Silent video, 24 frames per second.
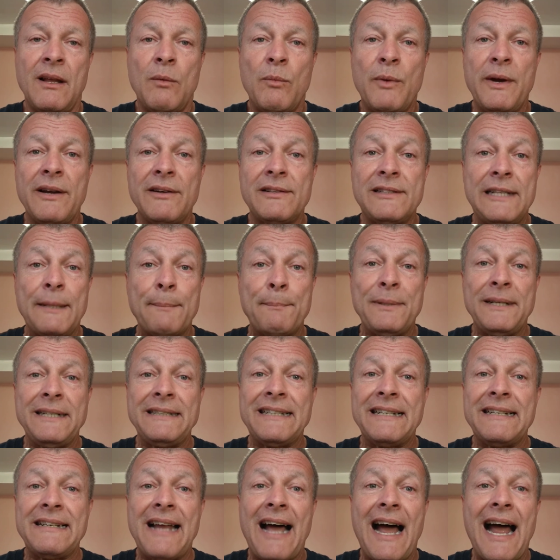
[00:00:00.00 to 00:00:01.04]
We are simply
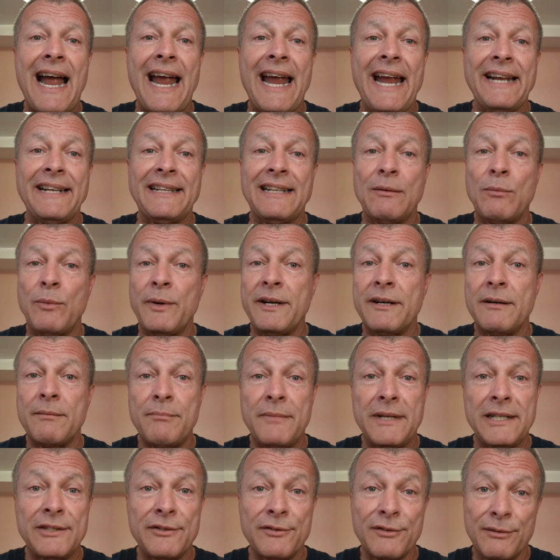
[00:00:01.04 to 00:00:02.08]
denying that we are
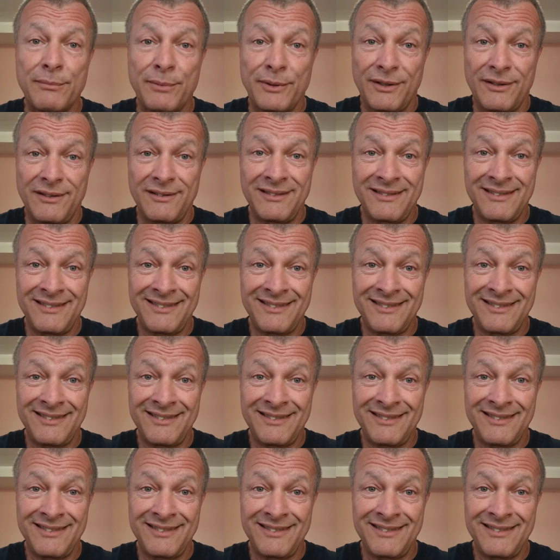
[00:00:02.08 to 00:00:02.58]
miserable.